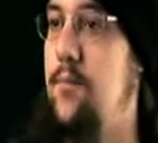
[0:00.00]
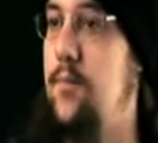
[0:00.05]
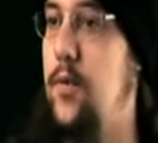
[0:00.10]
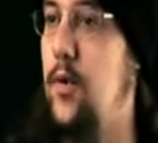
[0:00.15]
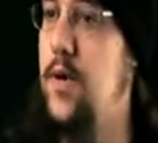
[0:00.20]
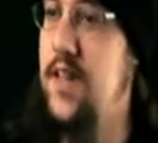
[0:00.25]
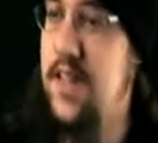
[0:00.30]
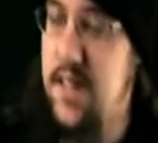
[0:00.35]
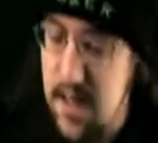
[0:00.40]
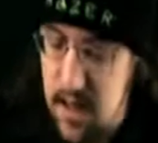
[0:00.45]

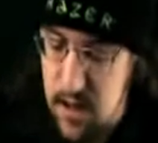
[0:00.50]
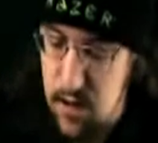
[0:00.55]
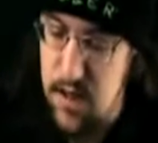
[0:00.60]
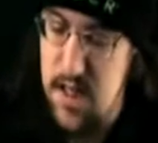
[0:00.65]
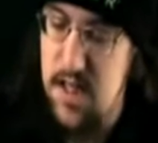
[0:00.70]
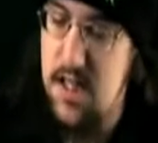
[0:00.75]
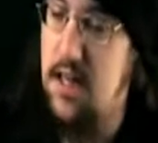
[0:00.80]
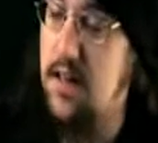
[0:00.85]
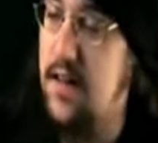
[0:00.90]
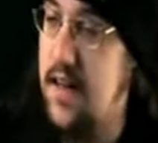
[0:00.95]
But with the
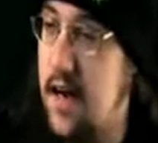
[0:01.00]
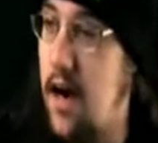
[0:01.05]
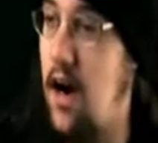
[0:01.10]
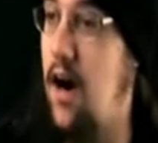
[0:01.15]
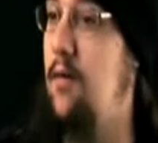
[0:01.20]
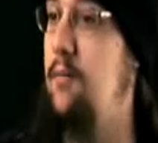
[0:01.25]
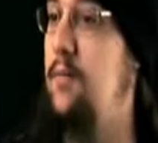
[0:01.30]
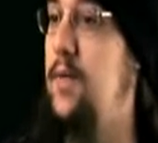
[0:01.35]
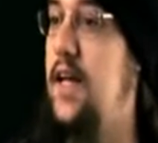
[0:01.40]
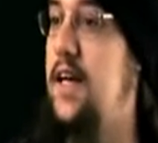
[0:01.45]
increasingly
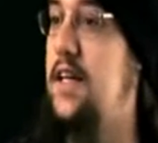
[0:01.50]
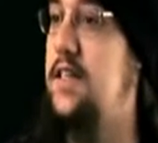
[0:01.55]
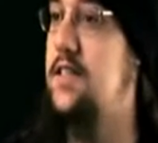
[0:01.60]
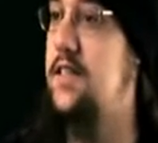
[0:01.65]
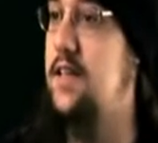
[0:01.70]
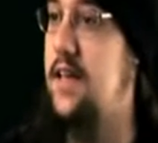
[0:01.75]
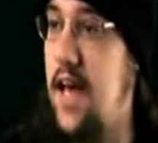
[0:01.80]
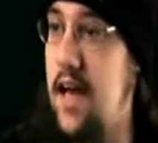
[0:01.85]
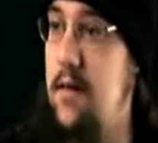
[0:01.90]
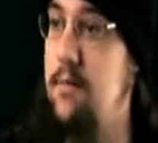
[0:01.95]

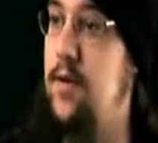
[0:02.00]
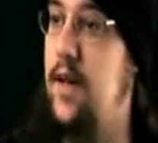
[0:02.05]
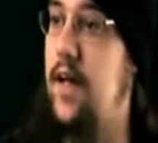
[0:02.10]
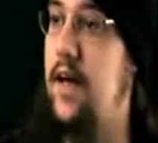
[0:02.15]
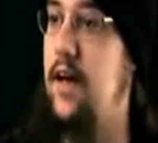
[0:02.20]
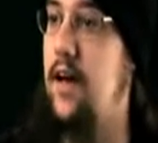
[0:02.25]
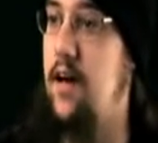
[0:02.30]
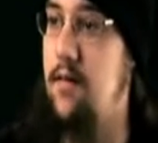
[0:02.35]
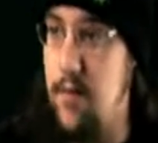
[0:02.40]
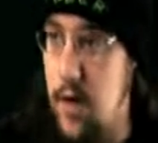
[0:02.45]
complex
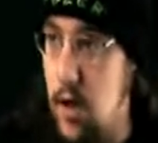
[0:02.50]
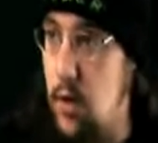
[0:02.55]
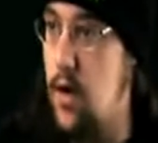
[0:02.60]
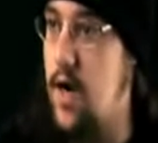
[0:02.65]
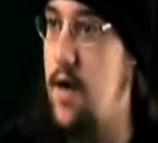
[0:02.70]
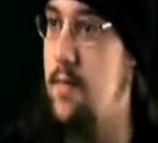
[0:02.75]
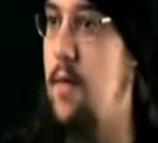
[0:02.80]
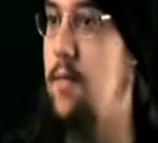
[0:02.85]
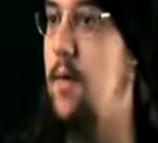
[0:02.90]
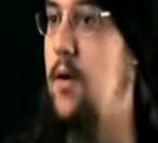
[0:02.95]
gameplay of newer
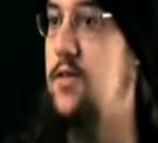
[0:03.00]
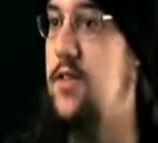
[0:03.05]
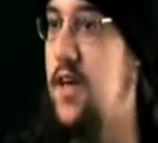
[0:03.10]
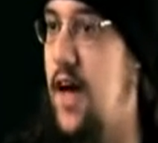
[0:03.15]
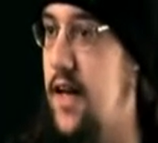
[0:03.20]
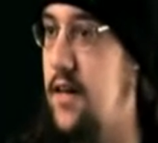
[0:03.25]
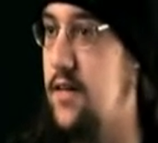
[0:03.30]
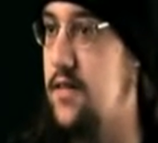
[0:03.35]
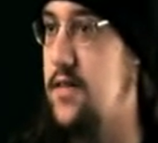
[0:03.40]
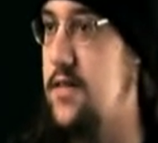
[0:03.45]
MMO
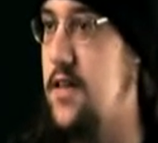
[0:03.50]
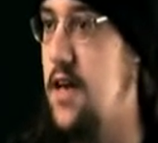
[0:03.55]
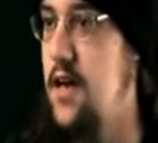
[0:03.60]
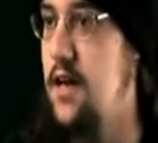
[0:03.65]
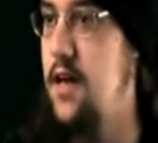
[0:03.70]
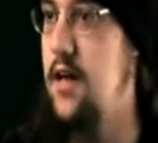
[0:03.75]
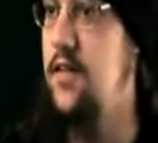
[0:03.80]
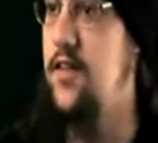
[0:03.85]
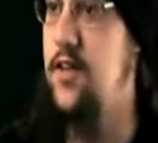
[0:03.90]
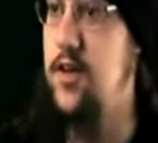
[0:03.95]
titles,
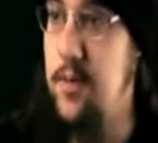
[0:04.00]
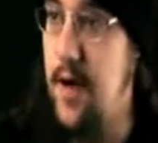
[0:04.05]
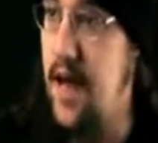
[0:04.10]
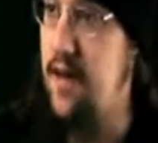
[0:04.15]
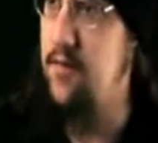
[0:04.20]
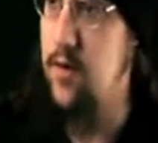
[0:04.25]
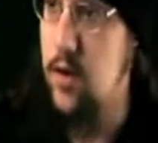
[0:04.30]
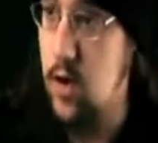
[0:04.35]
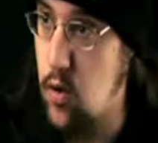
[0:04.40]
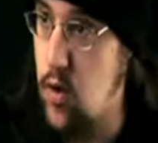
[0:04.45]
the
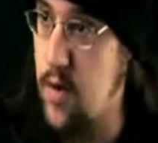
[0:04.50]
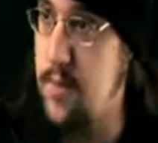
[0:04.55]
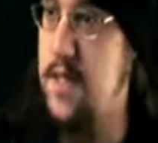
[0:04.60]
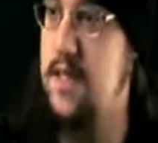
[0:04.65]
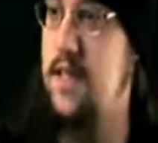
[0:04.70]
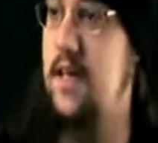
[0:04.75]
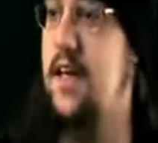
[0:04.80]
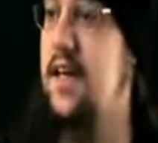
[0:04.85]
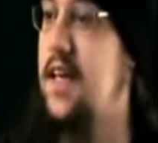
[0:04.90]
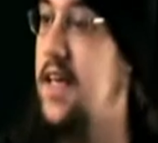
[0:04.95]
demand for
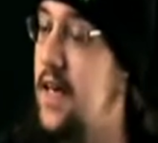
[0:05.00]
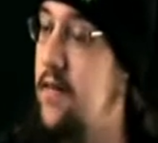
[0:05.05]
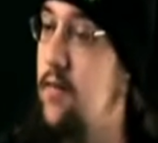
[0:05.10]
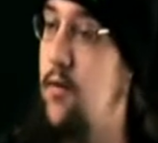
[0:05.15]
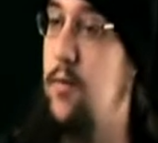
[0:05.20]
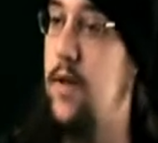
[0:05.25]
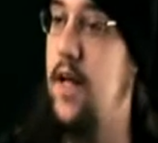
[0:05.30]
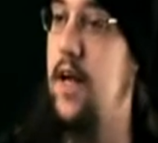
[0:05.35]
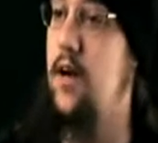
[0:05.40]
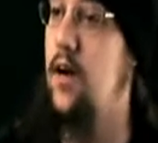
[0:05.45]
equipment that can give
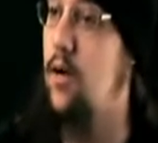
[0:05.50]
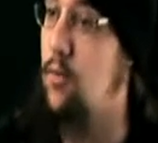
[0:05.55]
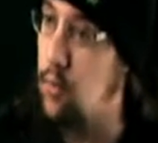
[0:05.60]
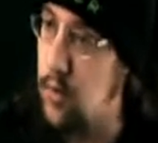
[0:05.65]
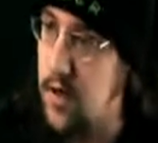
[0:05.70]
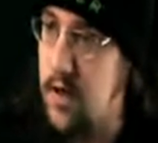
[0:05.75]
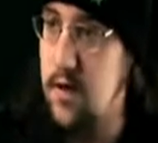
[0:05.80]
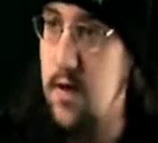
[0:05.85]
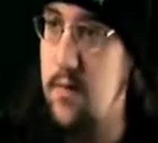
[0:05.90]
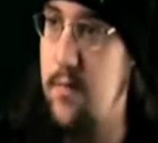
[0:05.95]
a player a
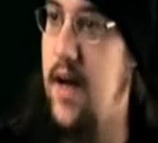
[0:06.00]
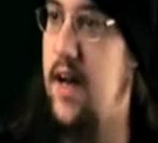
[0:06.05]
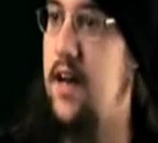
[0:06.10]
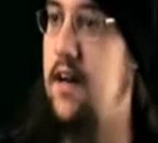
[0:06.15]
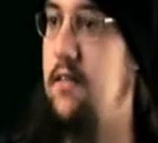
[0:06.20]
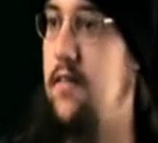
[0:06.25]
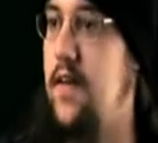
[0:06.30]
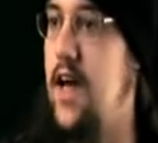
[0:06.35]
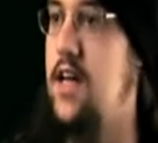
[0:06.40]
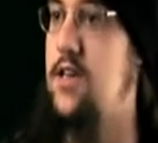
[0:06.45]
real
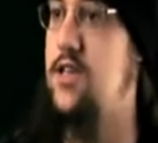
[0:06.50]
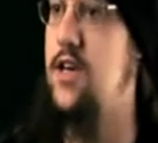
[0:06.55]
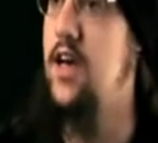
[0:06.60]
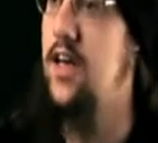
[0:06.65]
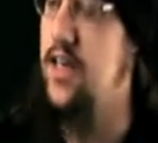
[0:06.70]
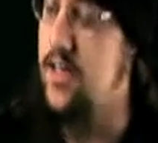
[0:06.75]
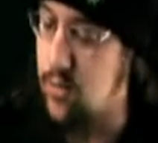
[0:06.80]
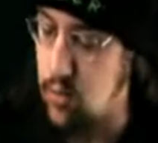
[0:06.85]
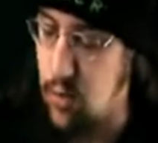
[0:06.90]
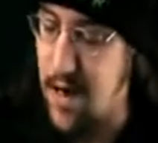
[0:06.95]
competitive edge
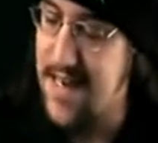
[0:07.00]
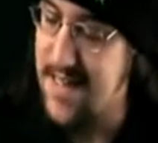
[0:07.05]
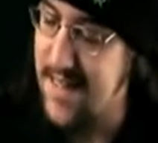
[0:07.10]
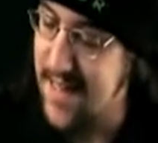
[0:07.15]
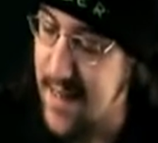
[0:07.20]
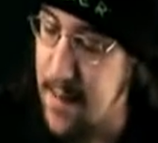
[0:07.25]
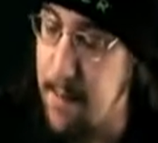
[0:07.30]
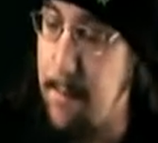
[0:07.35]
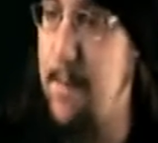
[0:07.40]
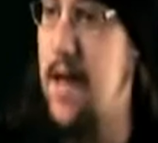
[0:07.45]
is
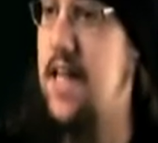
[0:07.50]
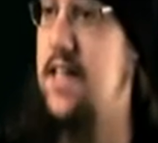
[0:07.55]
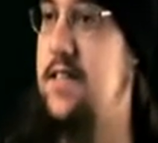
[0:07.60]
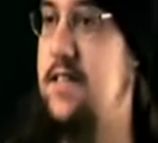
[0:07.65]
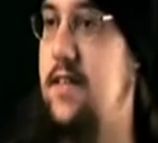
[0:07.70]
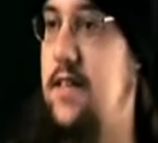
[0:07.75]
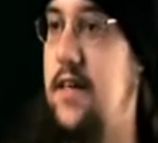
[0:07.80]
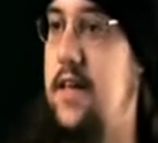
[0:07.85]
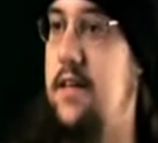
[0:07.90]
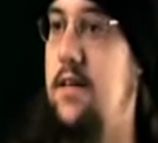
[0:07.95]
rising
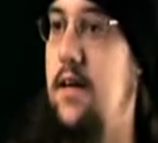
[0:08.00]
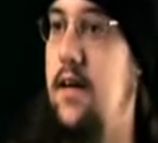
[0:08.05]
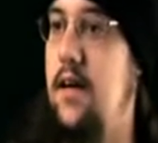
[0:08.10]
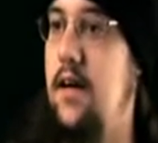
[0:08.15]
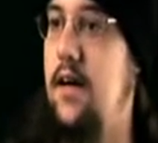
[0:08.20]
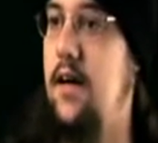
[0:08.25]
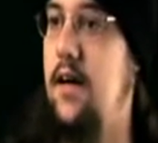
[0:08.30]
immensely.